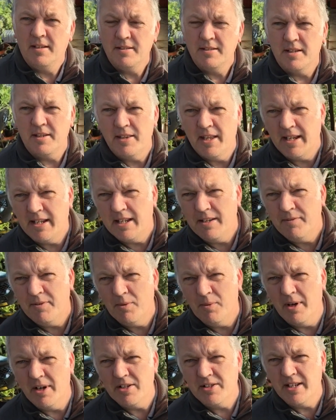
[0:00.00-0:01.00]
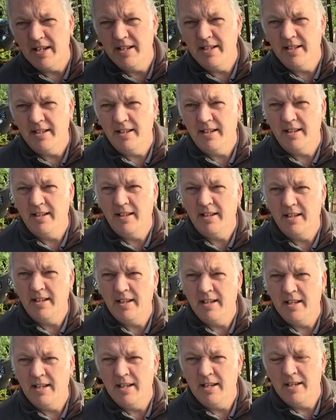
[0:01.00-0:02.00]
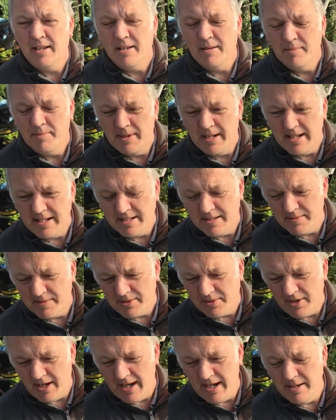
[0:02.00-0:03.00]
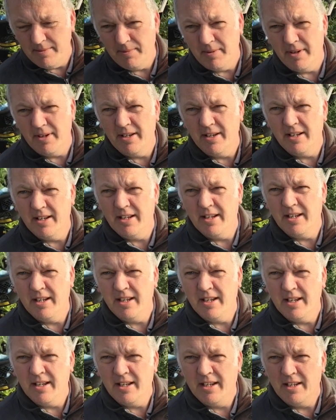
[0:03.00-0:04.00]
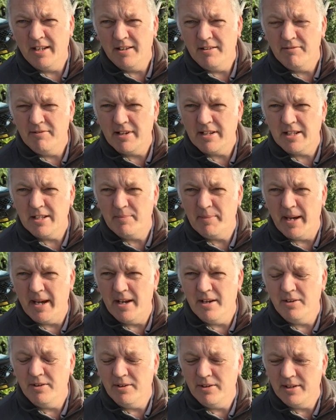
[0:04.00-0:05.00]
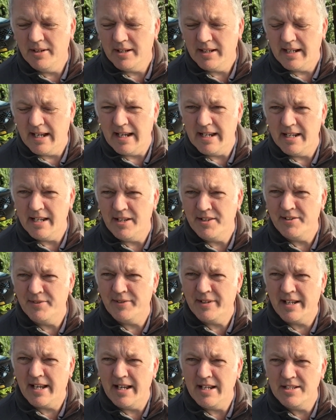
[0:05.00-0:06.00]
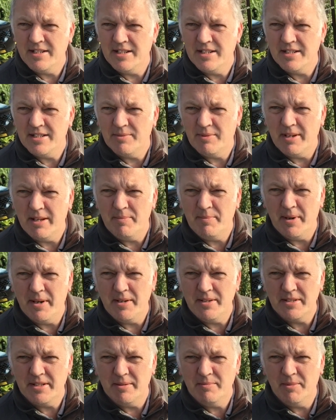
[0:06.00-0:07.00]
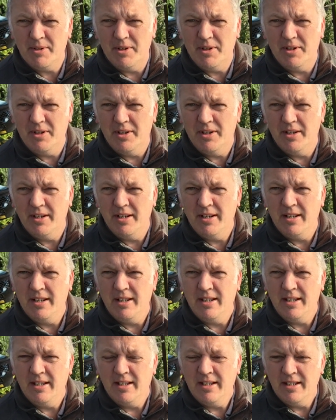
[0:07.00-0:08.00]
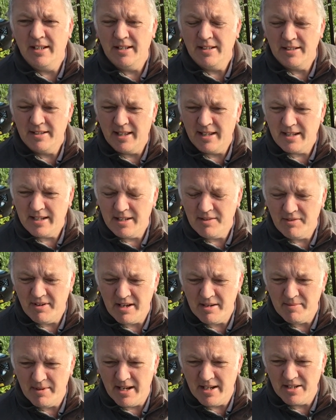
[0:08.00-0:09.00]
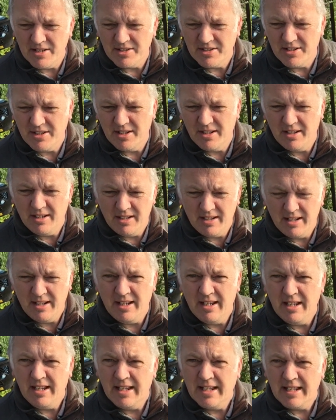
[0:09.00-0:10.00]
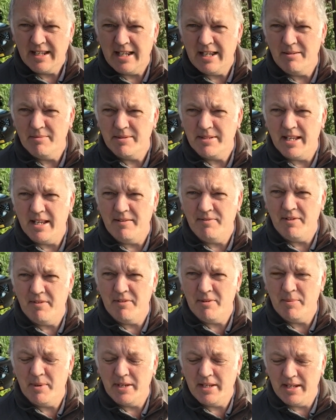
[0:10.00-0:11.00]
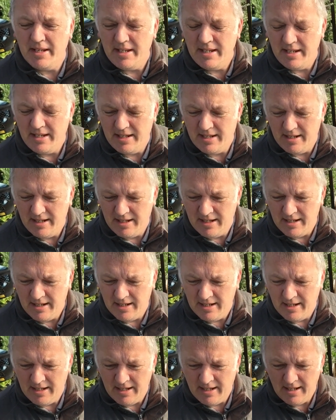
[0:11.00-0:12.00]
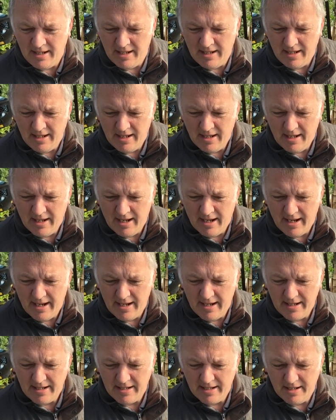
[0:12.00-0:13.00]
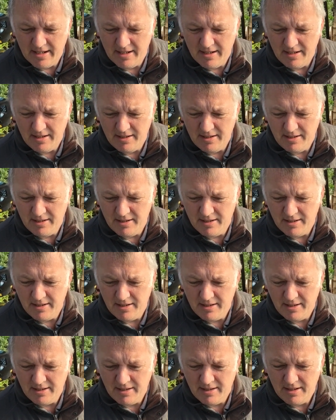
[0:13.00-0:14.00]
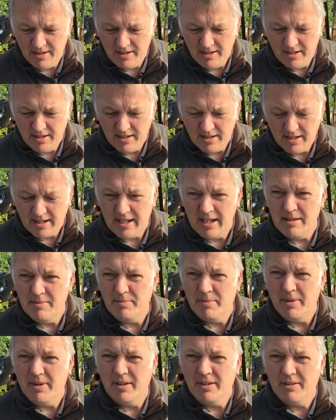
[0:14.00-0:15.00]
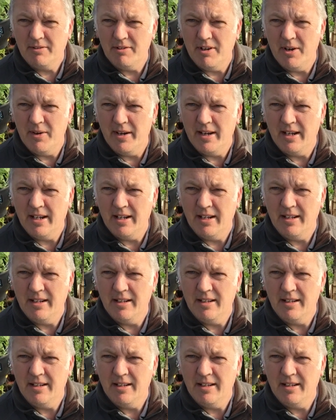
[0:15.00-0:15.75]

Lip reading: So thank you for watching. Please subscribe, ring the bell, get notifications when I post some more. Thank you very much. Keep safe everybody, and keep growing.